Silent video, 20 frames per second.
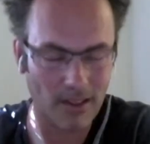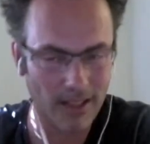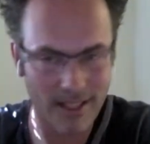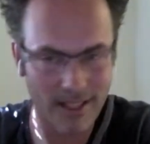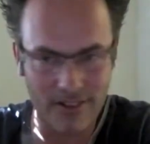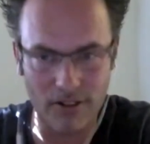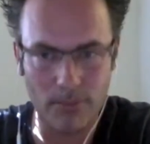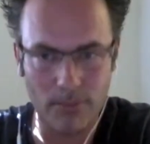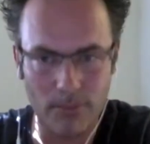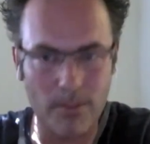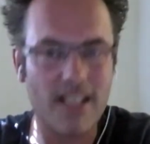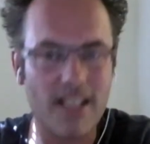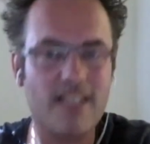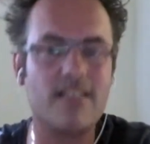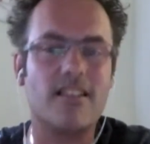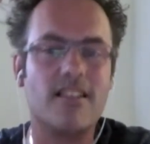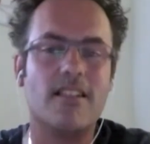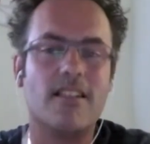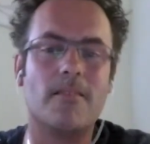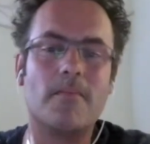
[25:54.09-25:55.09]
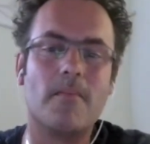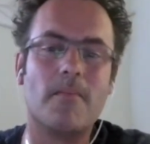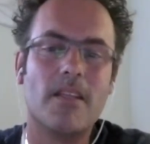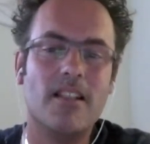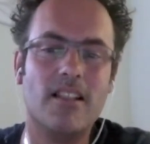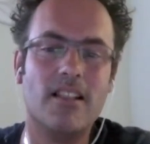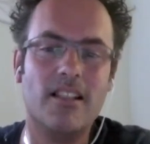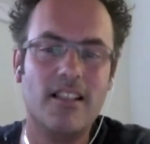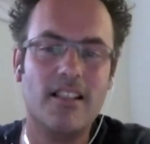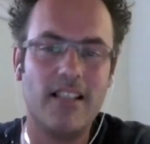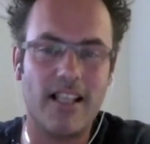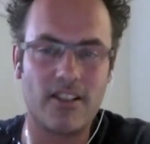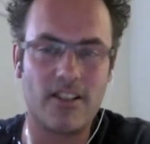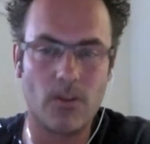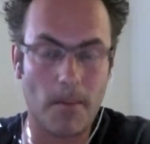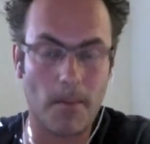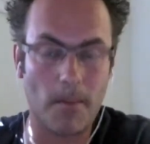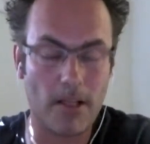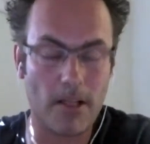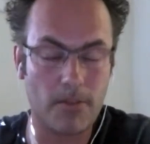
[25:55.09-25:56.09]
should be easy. It's a
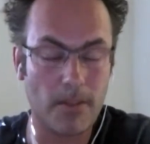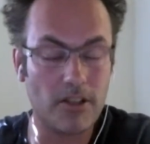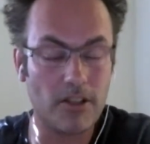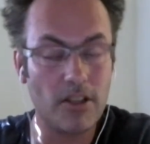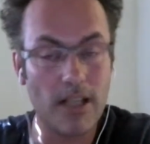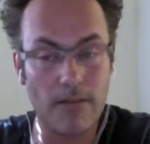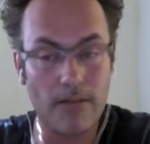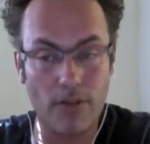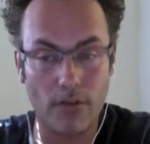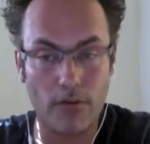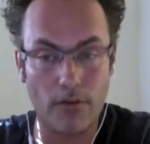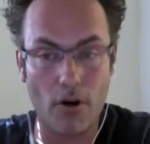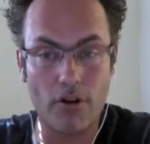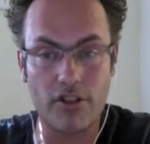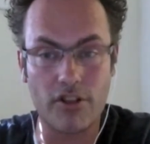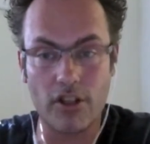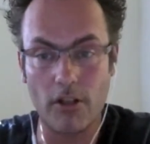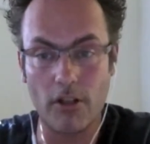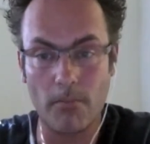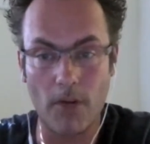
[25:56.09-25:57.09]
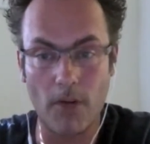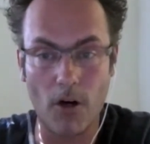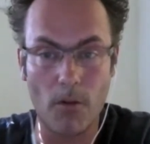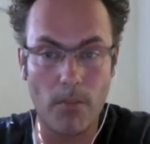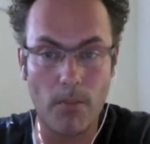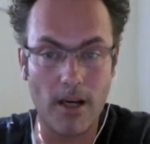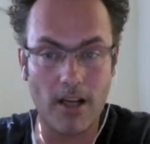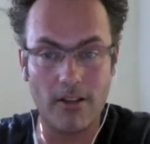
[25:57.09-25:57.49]
web, especially if you're focusing on mobile,